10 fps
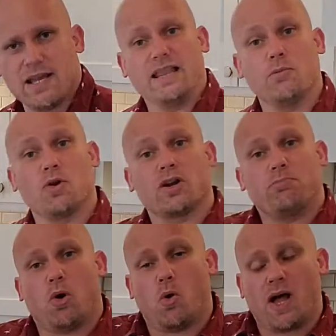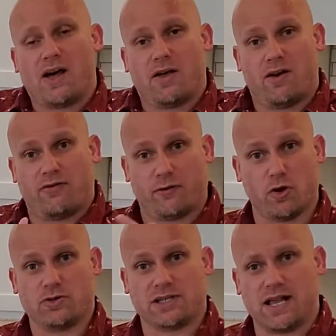And then we're gonna pull out a
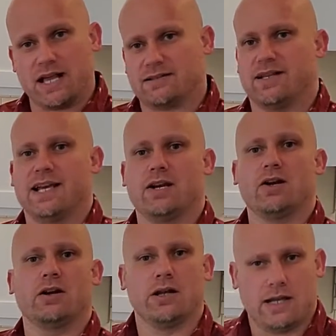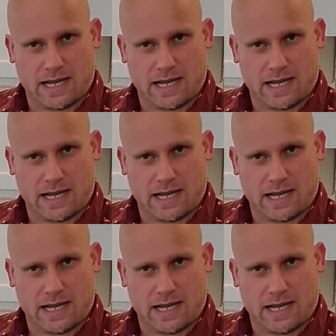frozen glass later,